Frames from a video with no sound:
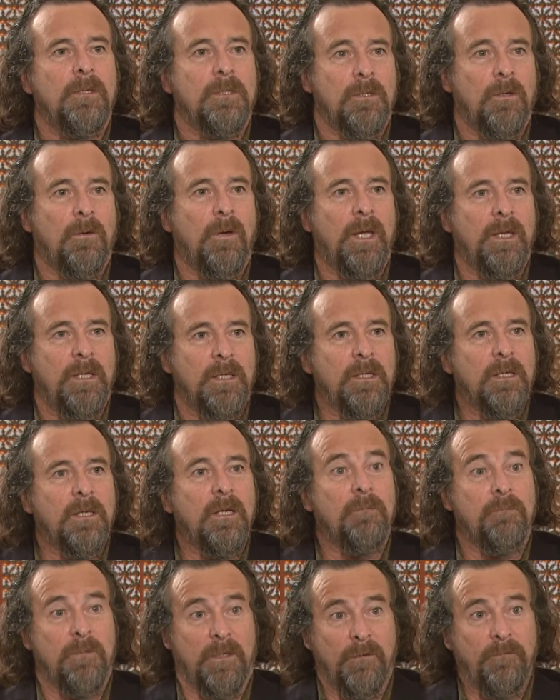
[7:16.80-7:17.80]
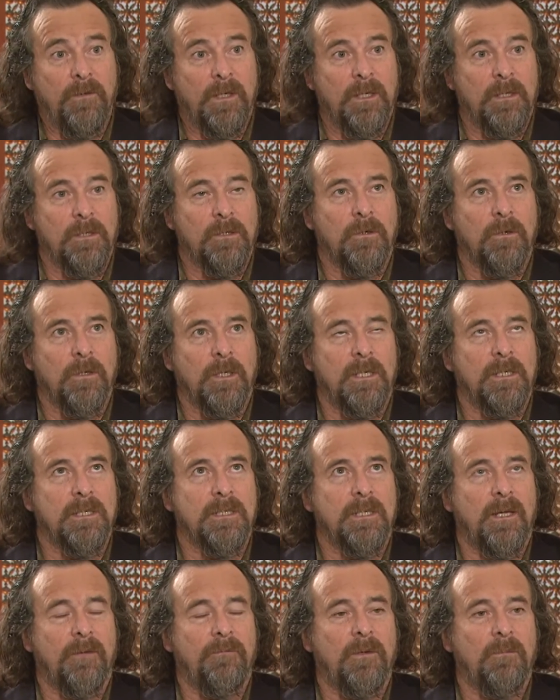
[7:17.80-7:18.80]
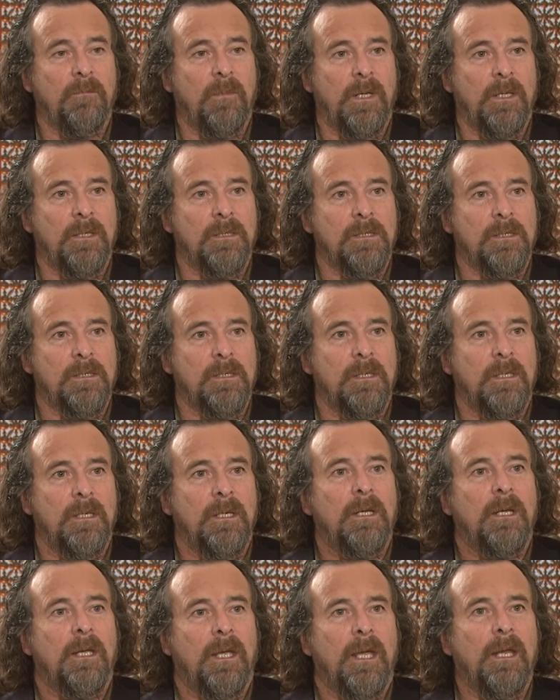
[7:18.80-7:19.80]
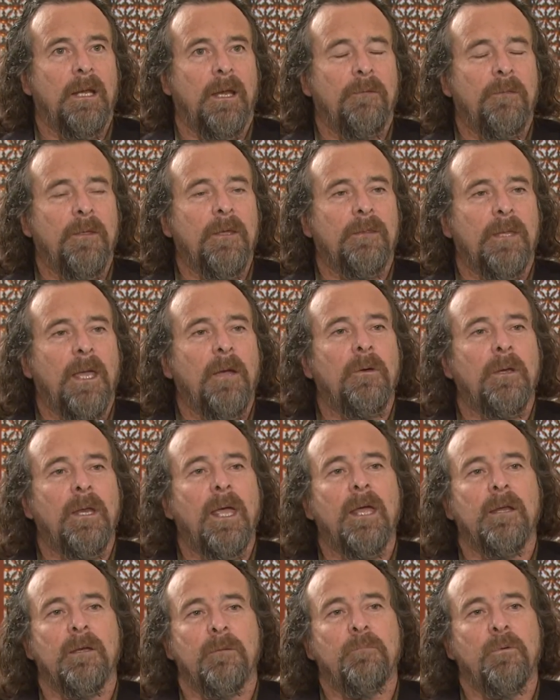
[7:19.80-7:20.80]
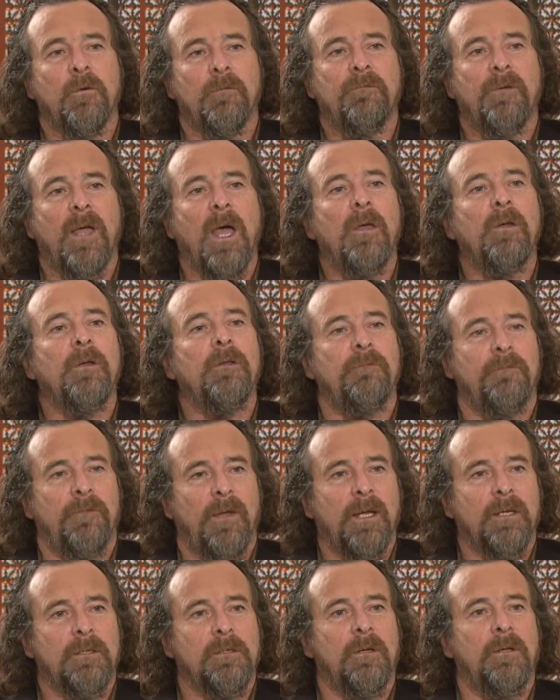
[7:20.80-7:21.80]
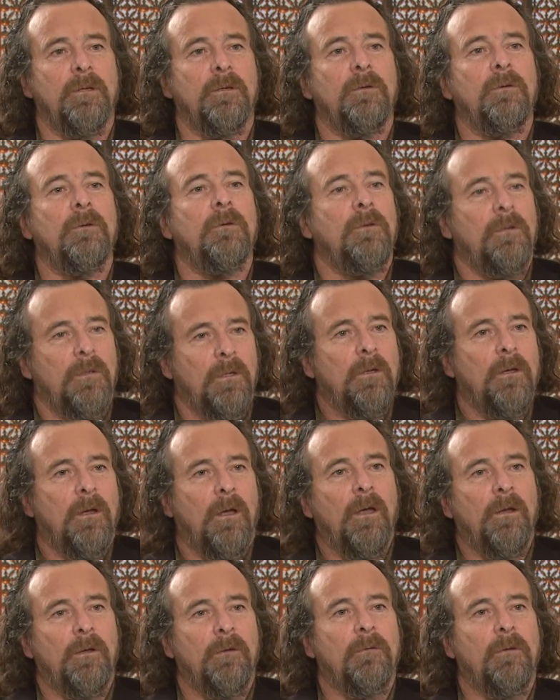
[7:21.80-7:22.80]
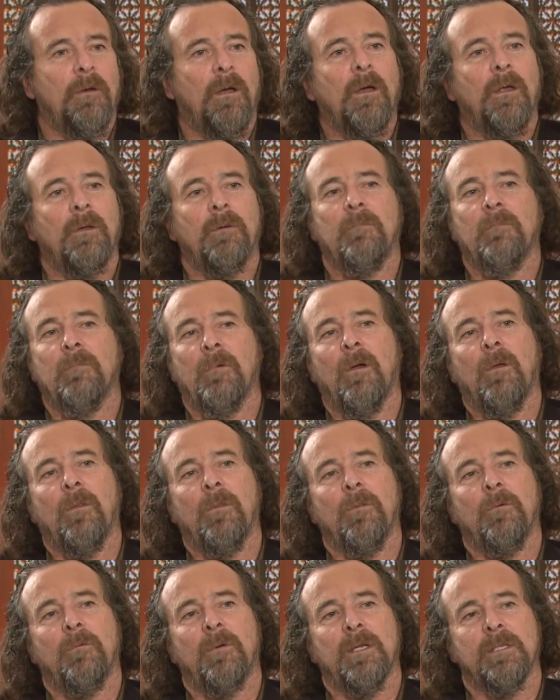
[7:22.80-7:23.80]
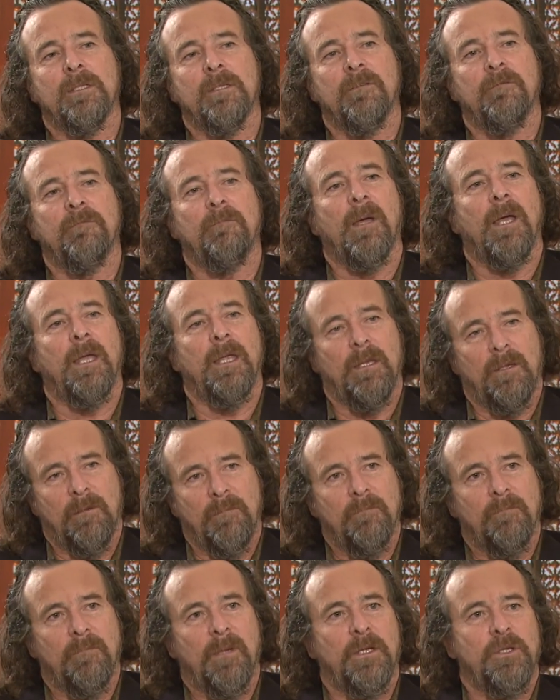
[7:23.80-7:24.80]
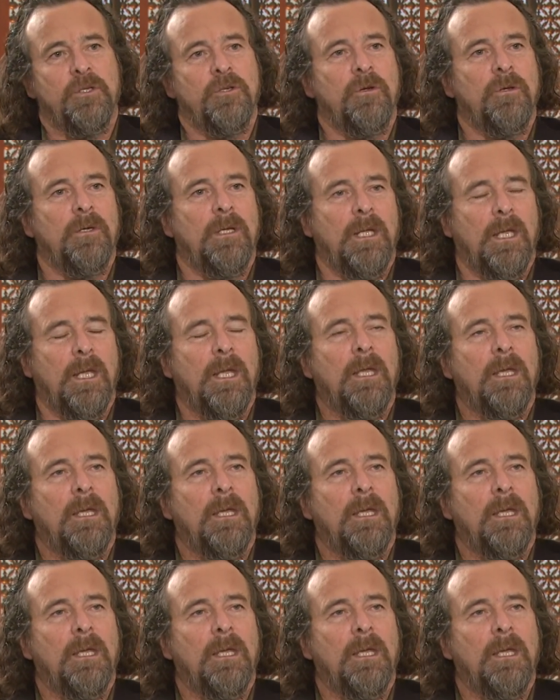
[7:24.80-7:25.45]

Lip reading: So I ended up living in Turkey 7 months. And I think that would had a profound effect on the rest of my journey.